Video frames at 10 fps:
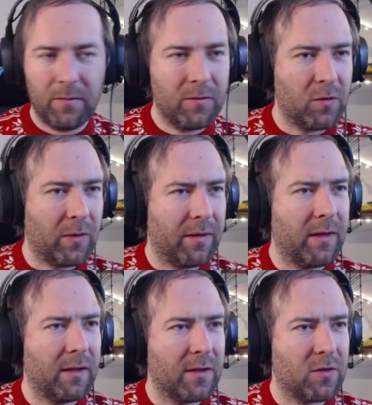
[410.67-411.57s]
So I
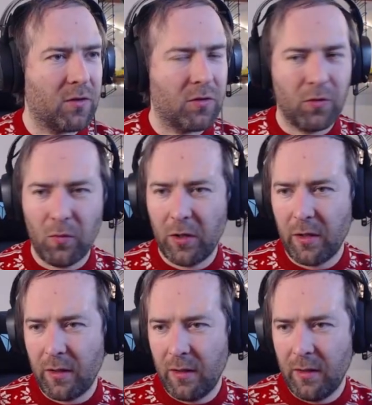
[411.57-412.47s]
think this should
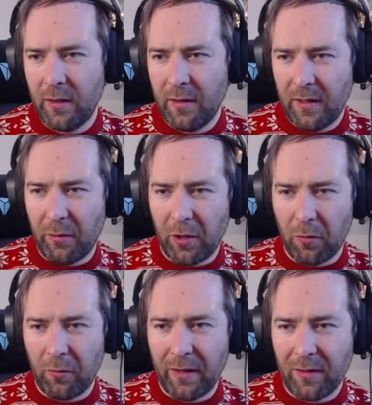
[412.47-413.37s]
work. There we
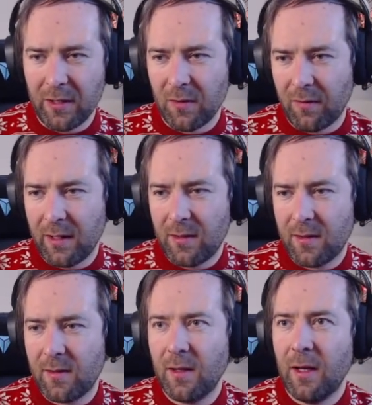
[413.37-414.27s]
go. We have a list of
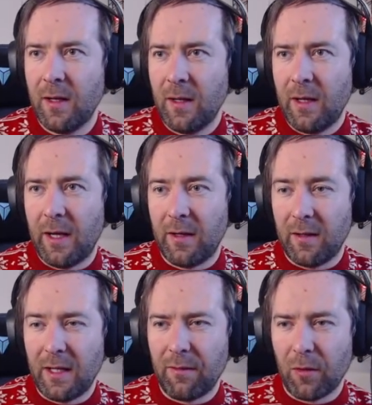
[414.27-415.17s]
lists, and it
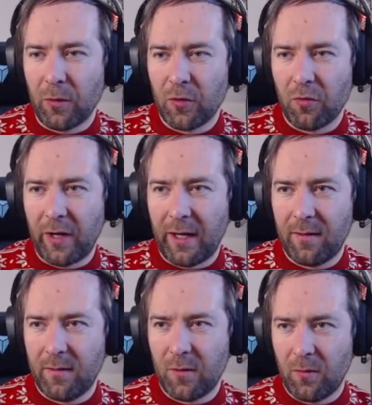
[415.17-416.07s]
even looks
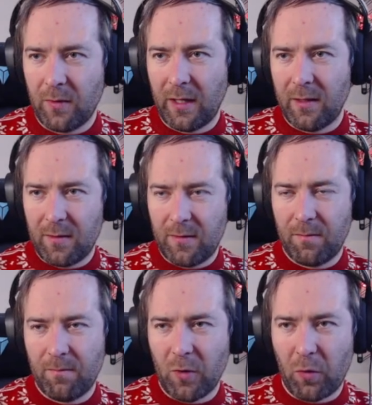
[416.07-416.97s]
correct. So that is
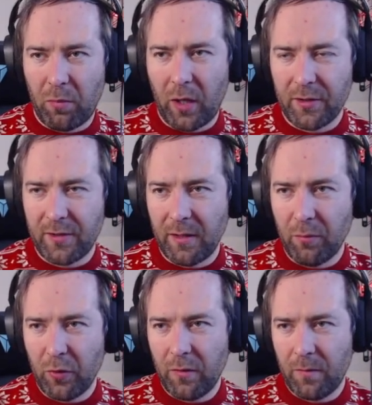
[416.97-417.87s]
our parsed
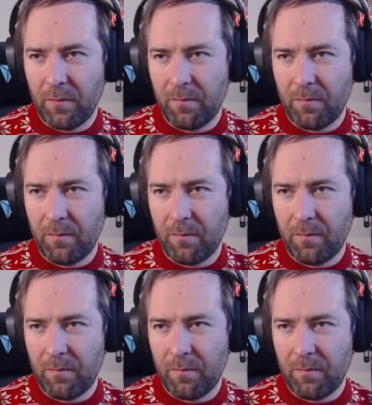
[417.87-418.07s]
input.